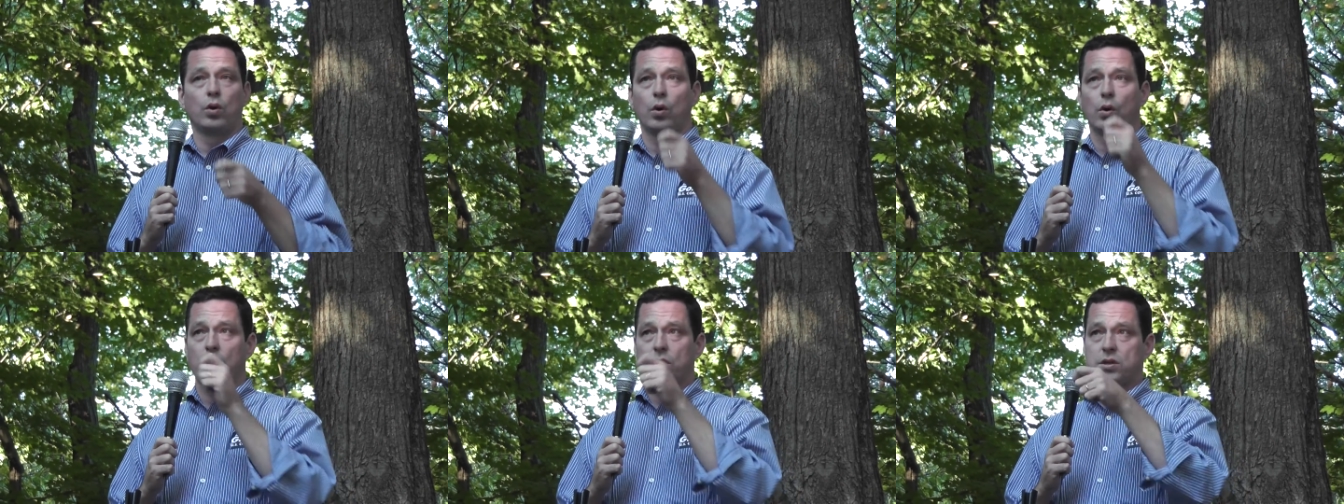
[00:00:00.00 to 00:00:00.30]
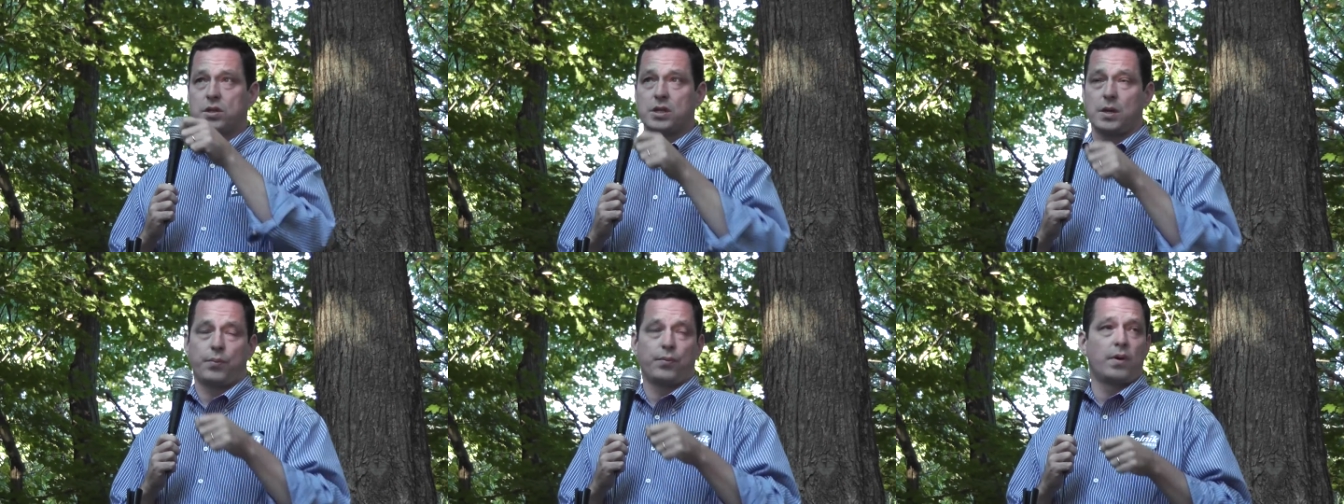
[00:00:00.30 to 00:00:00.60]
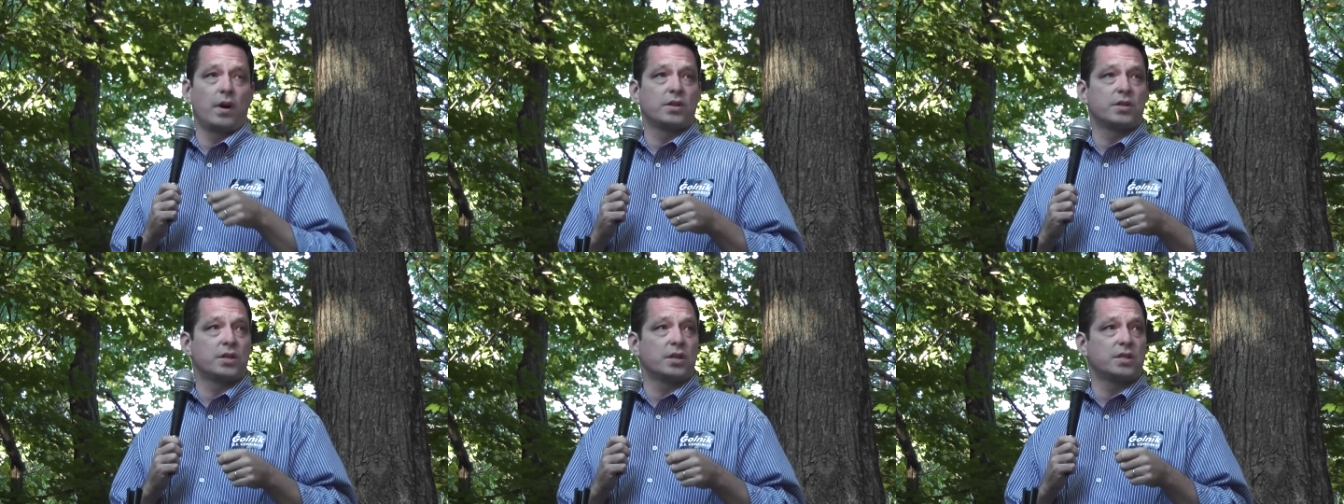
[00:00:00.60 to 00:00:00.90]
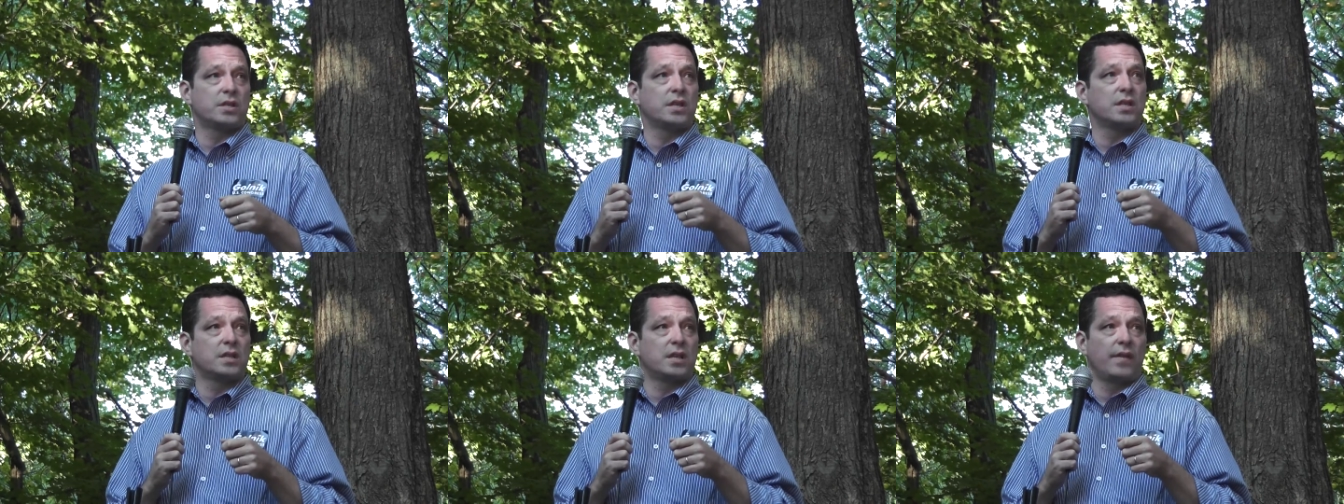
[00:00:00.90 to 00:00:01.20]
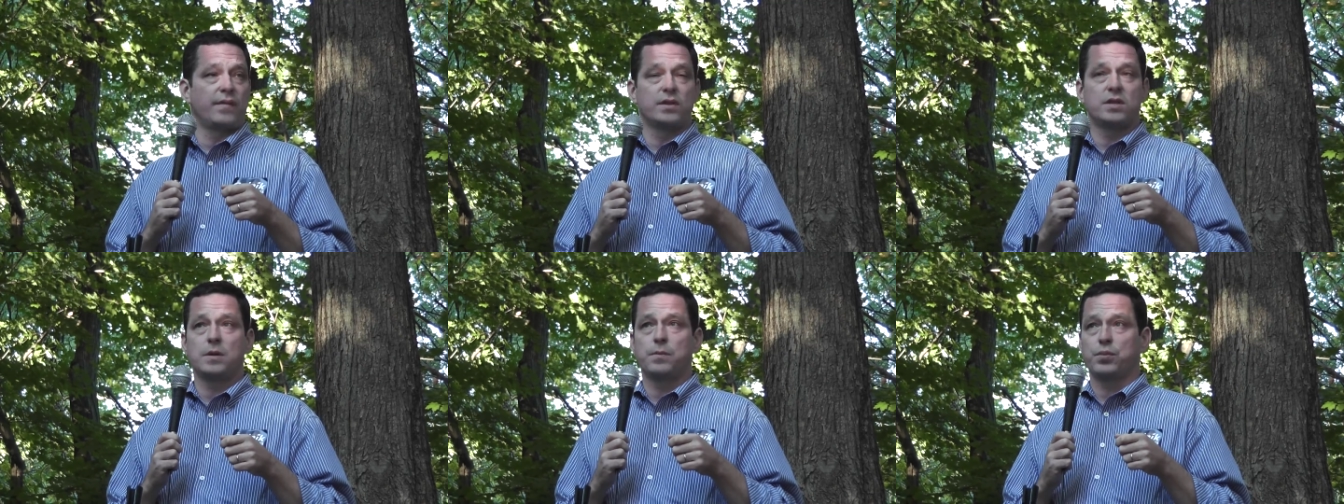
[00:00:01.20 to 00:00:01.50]
Lawrence is up around sixteen,
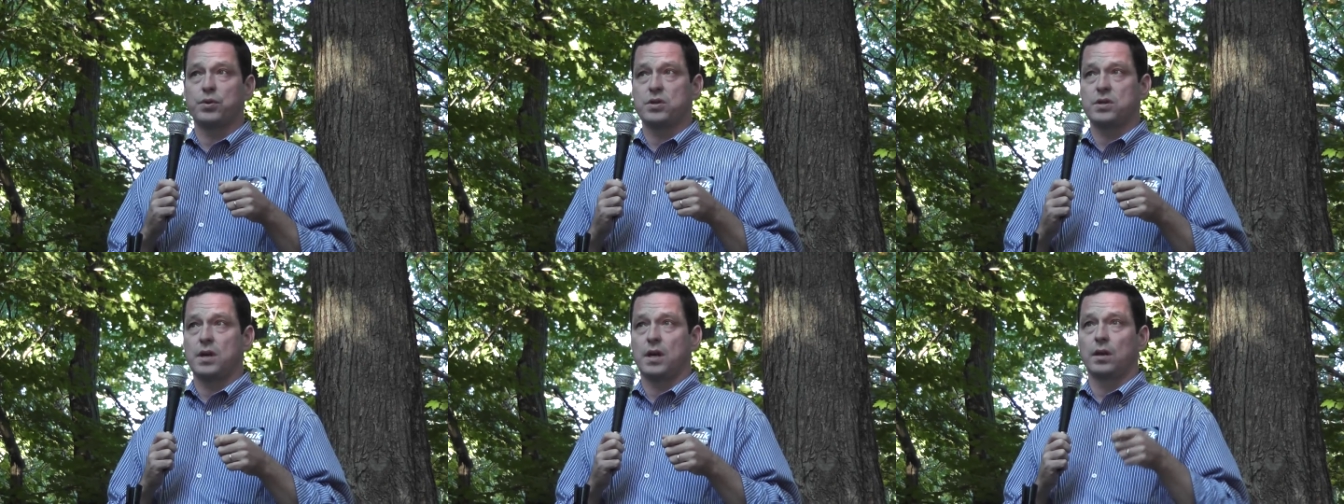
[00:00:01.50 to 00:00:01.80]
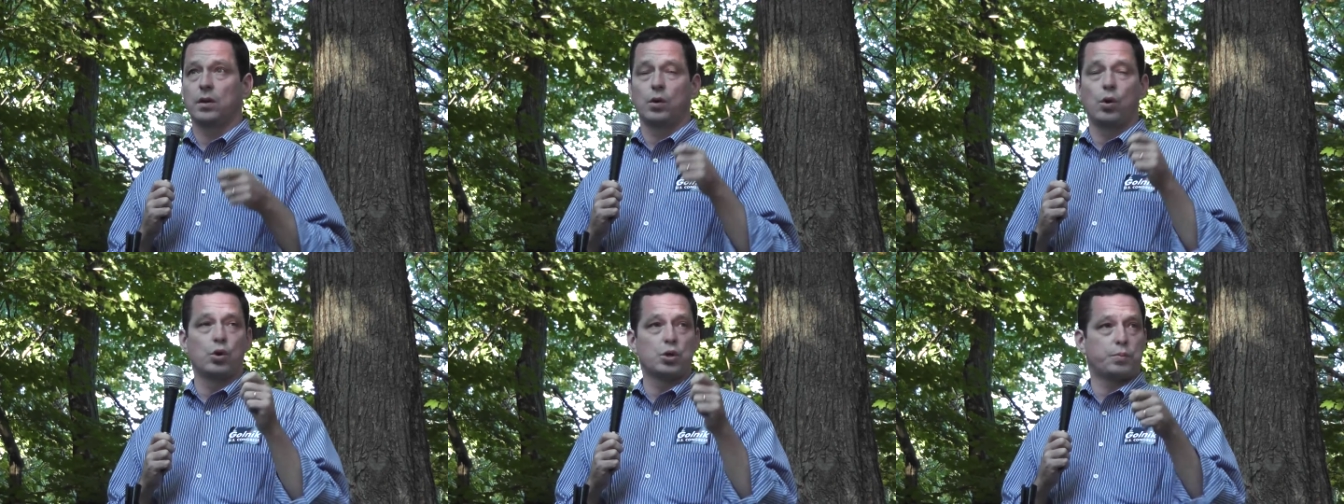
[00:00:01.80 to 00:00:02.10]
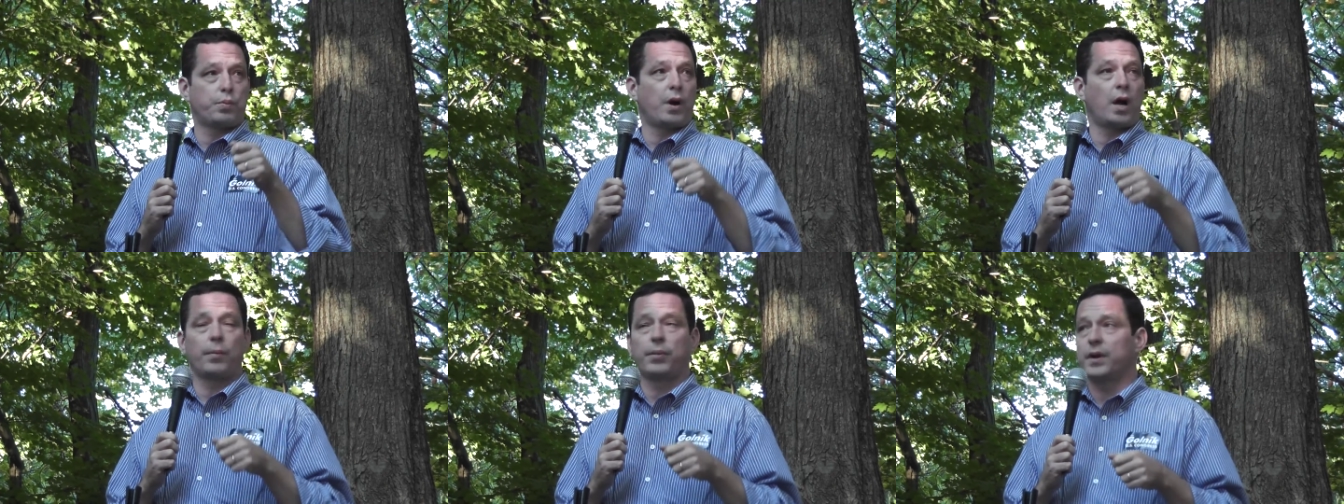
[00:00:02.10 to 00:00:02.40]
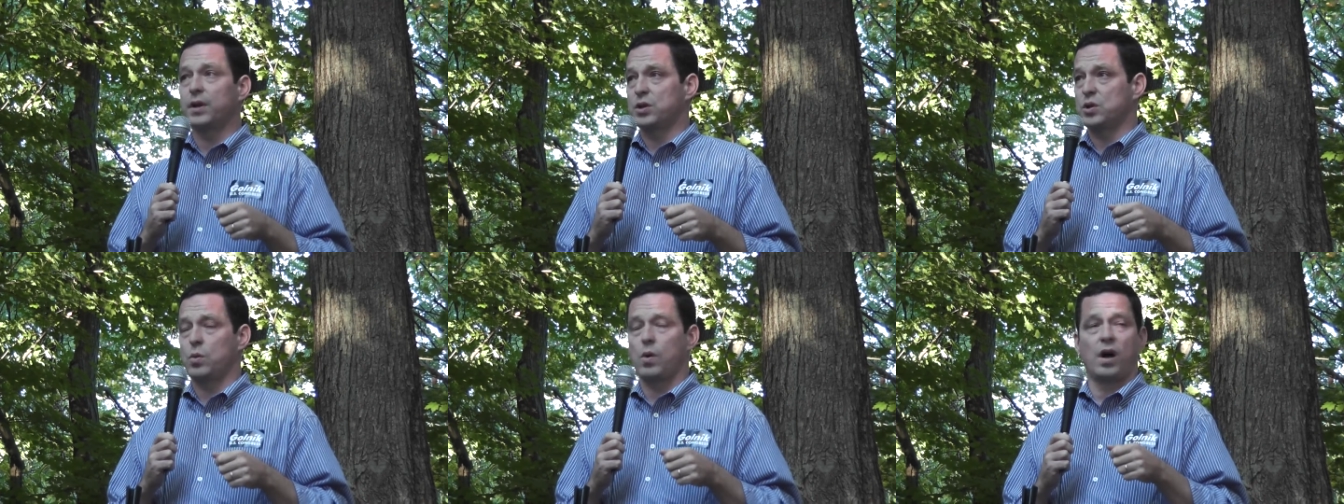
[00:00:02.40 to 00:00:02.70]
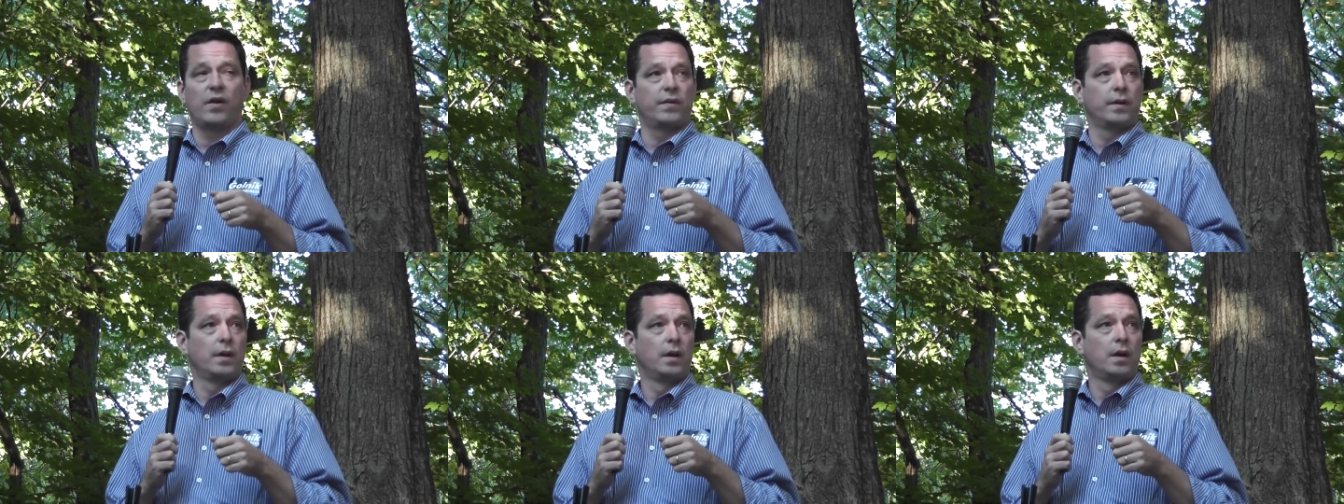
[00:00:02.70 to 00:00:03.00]
seventeen percent. Lowell's probably at
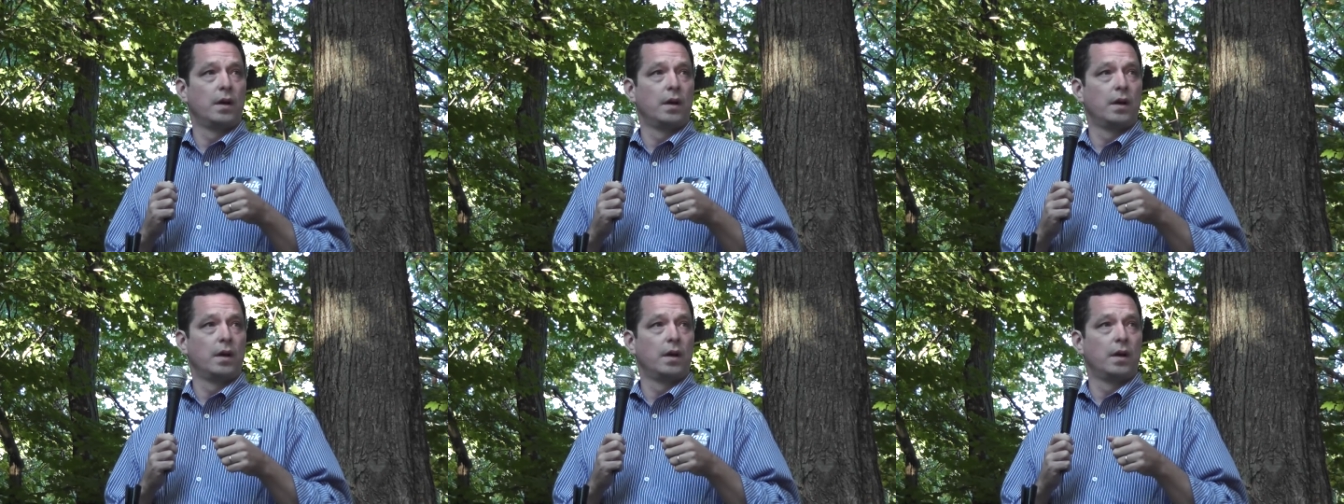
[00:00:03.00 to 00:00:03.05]
twelve.